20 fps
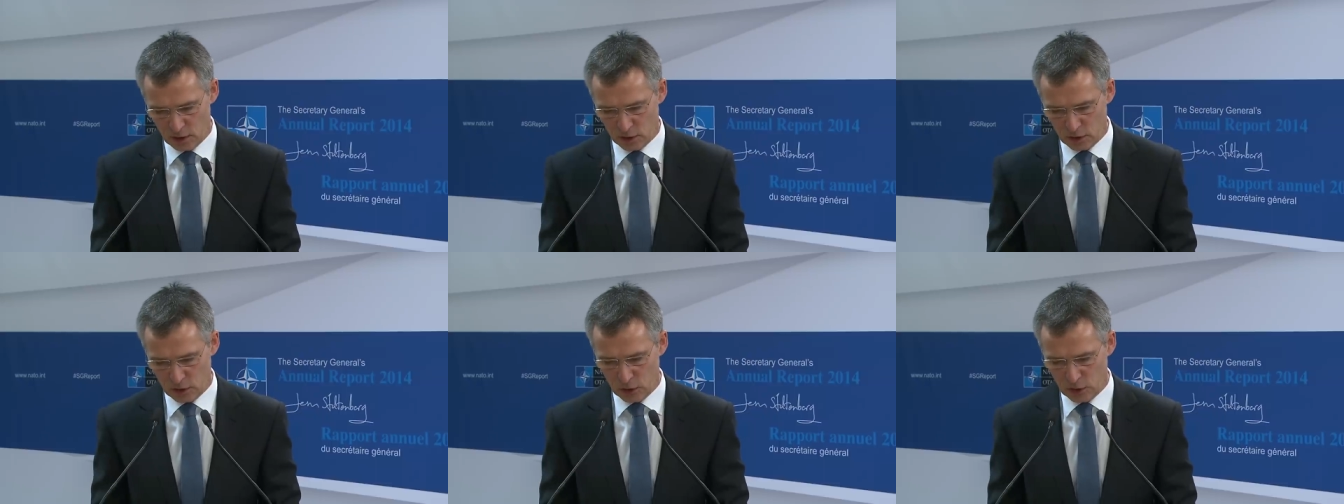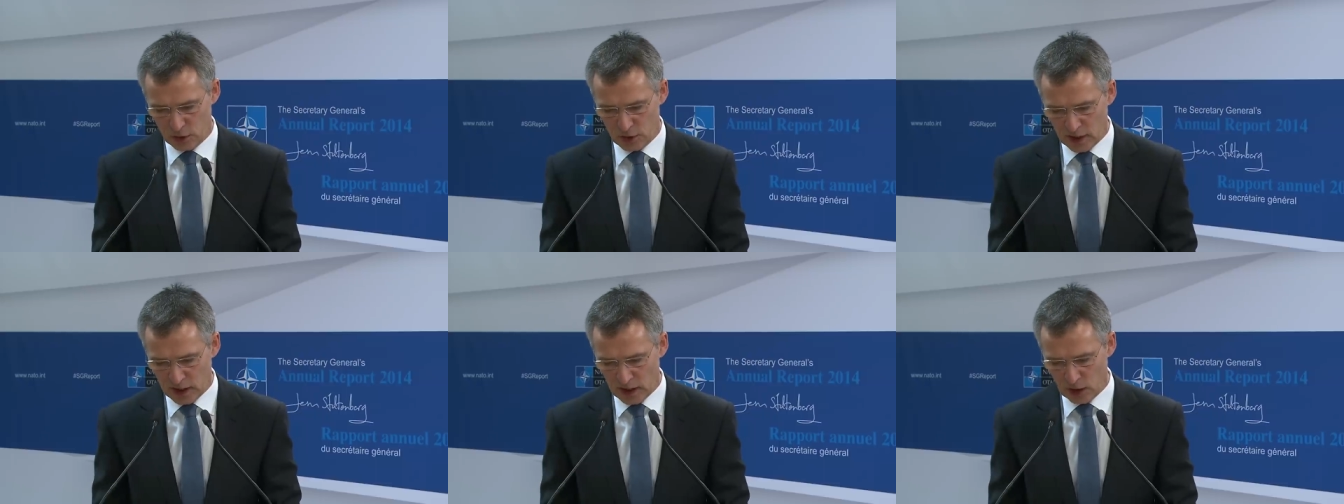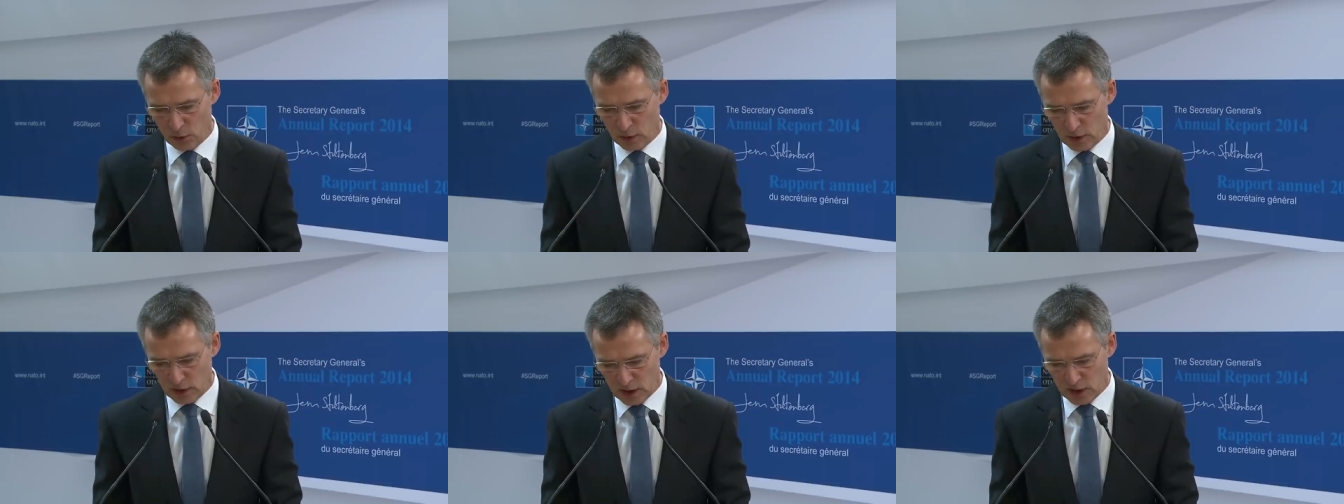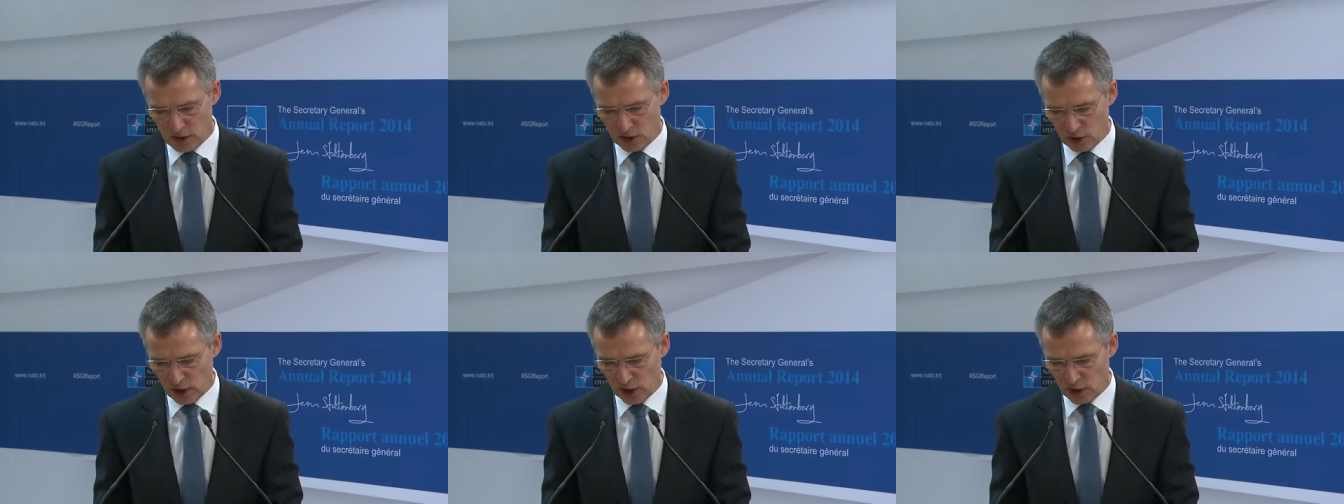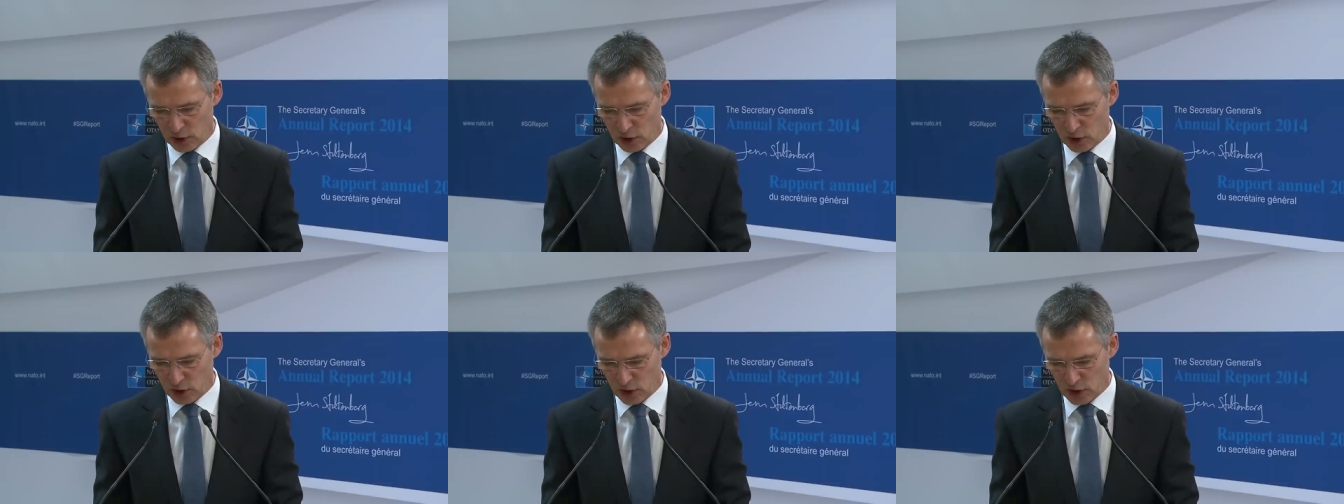to deal with these
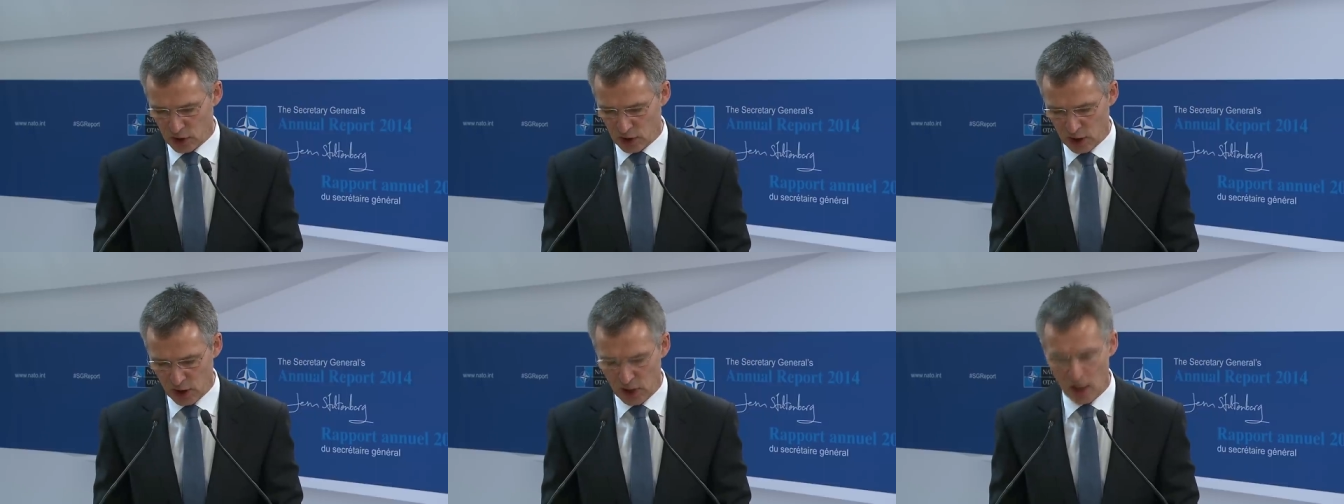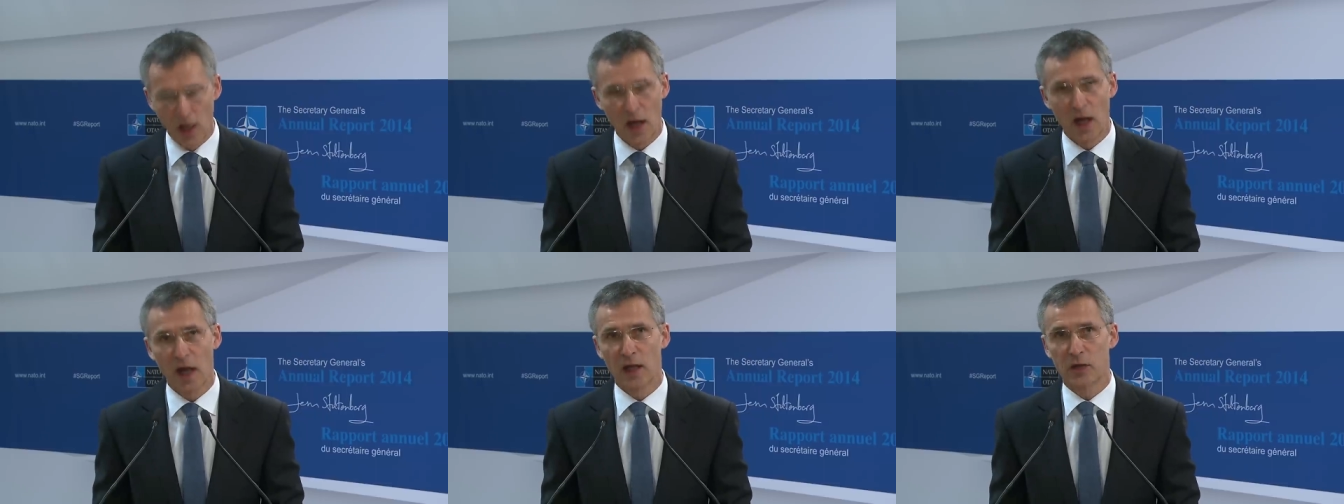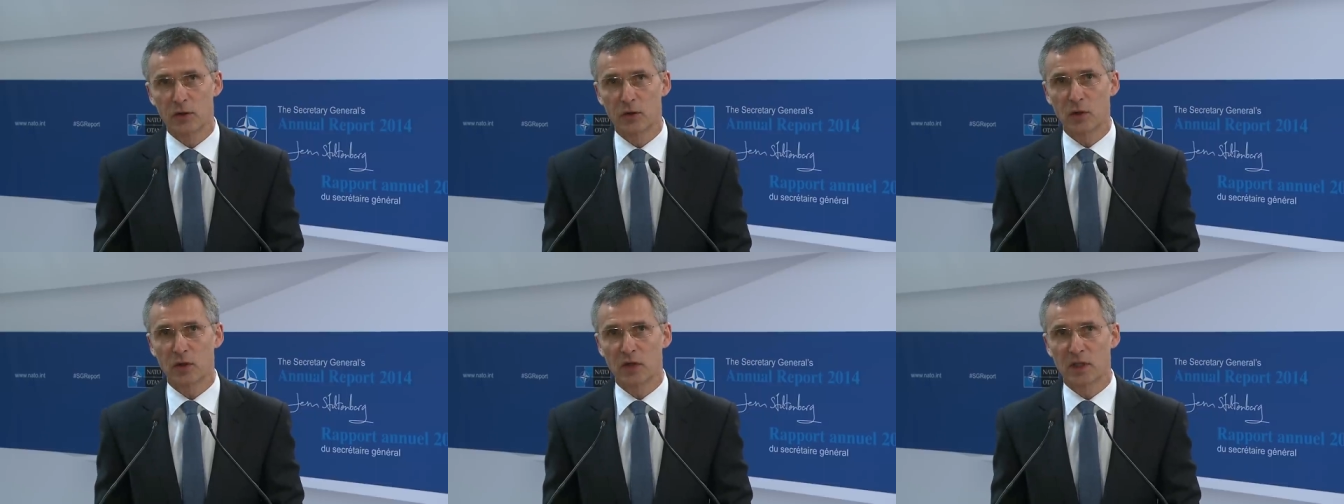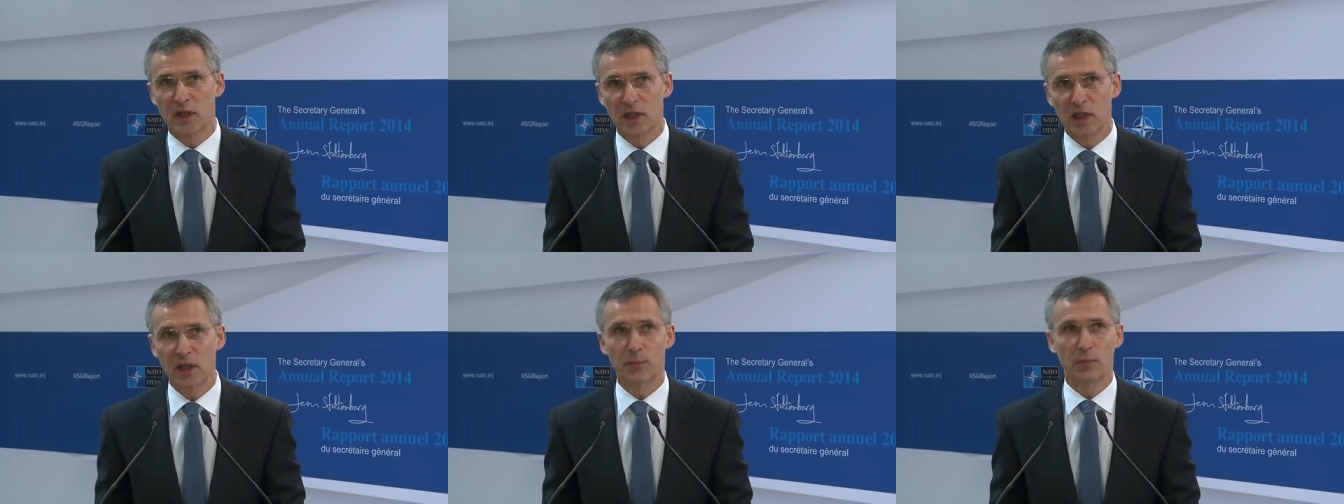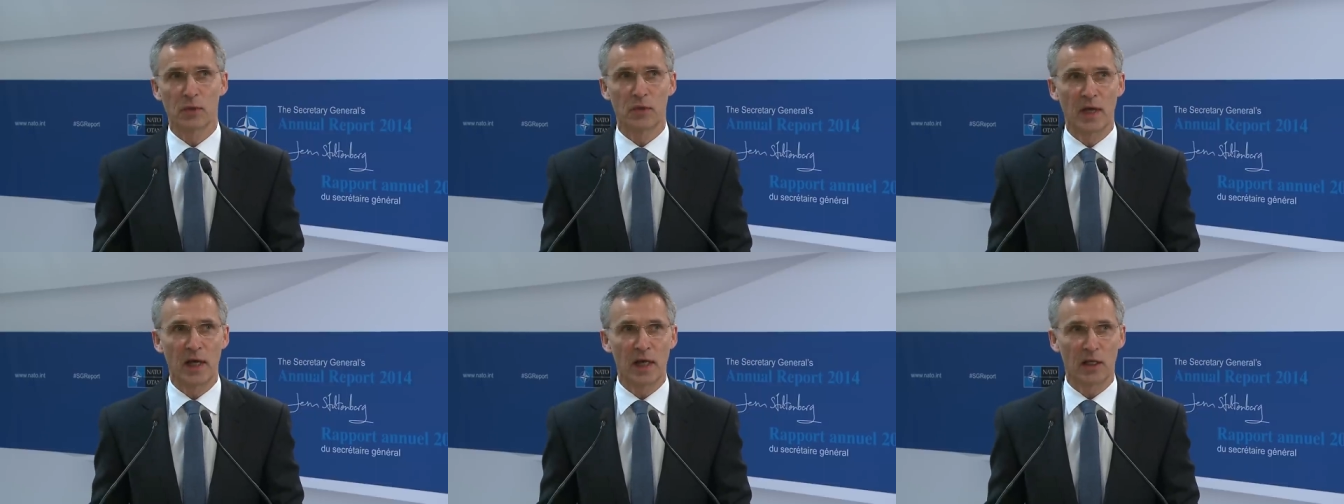changes and to
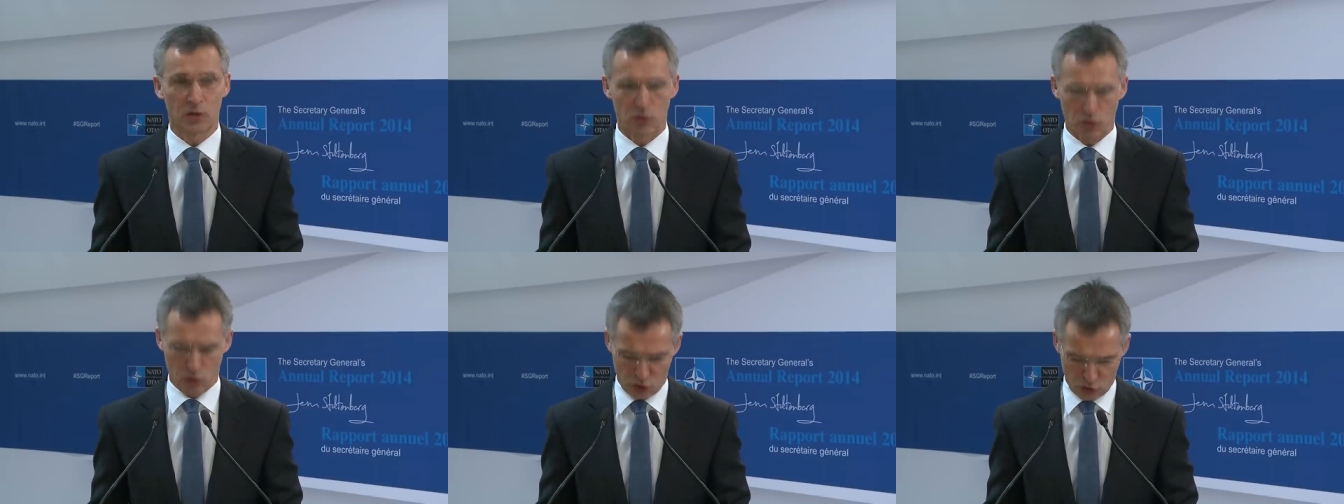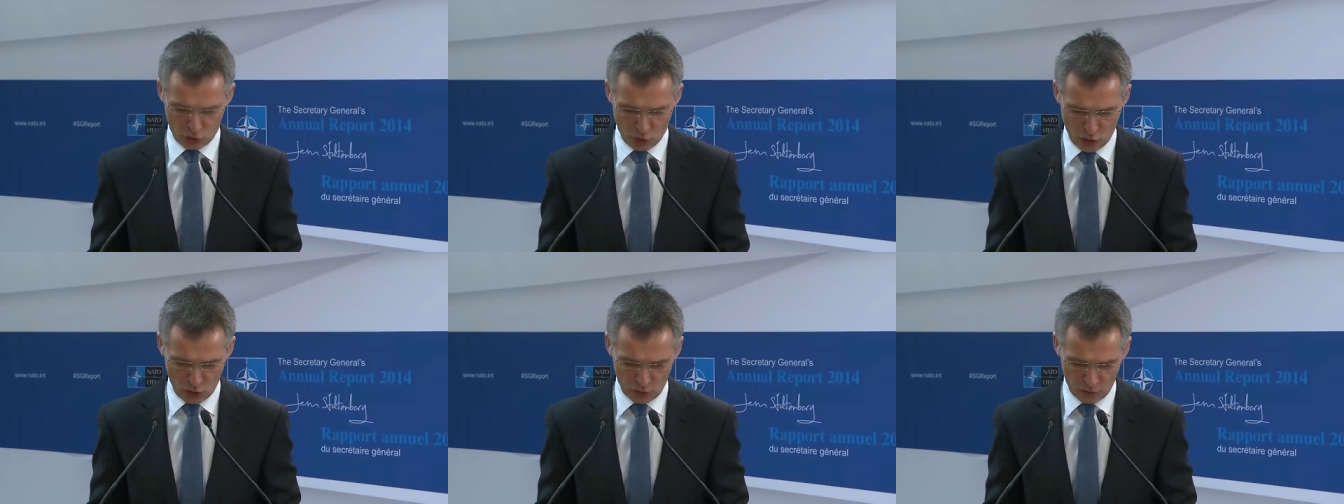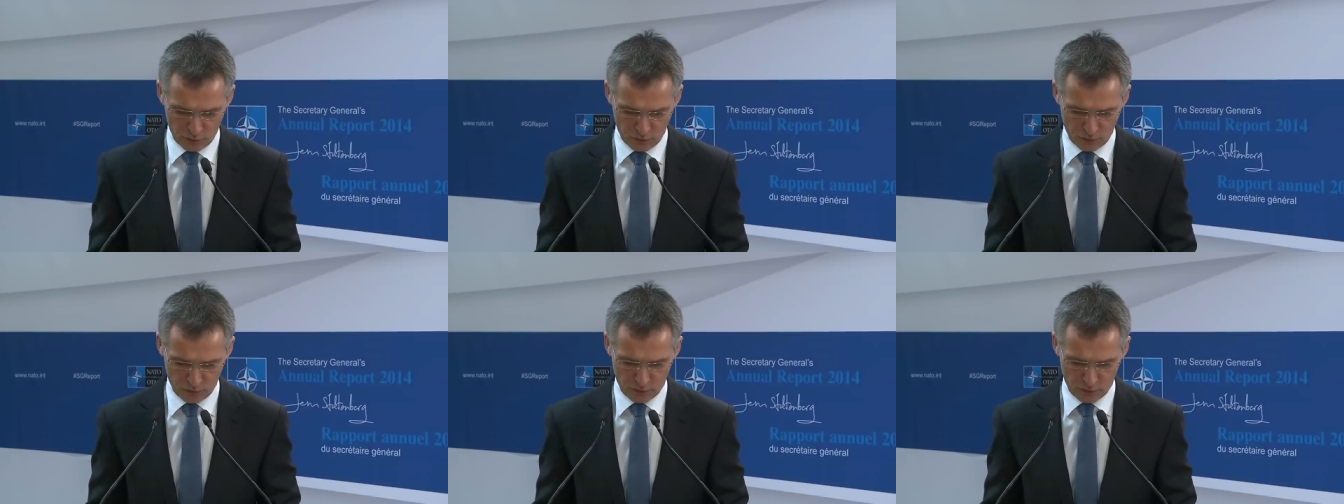keep NATO strong.